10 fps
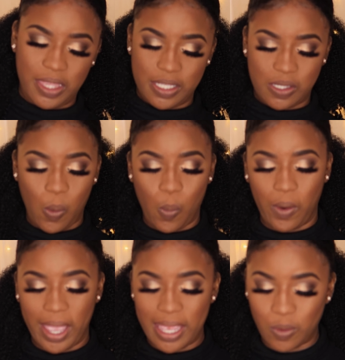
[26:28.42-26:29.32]
with this
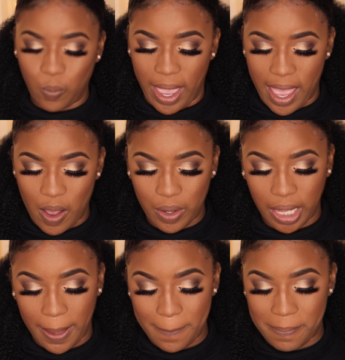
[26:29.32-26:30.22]
Wet n
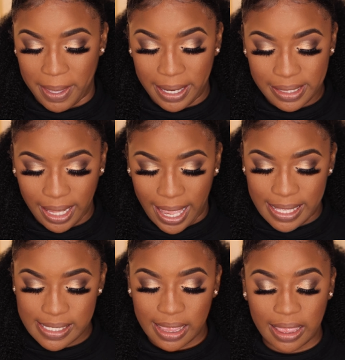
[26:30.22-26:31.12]
Wild Mega
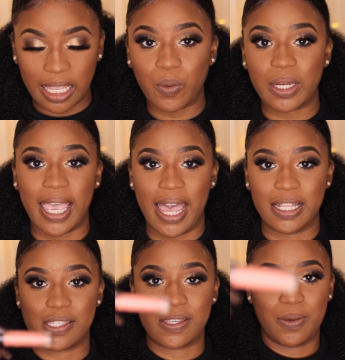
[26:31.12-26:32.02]
Last Liquid
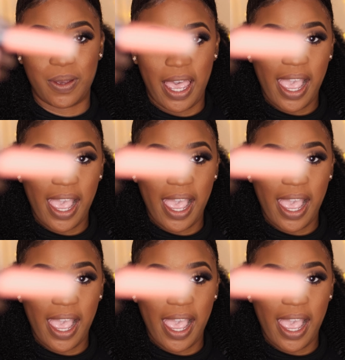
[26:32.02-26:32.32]
Catsuit. I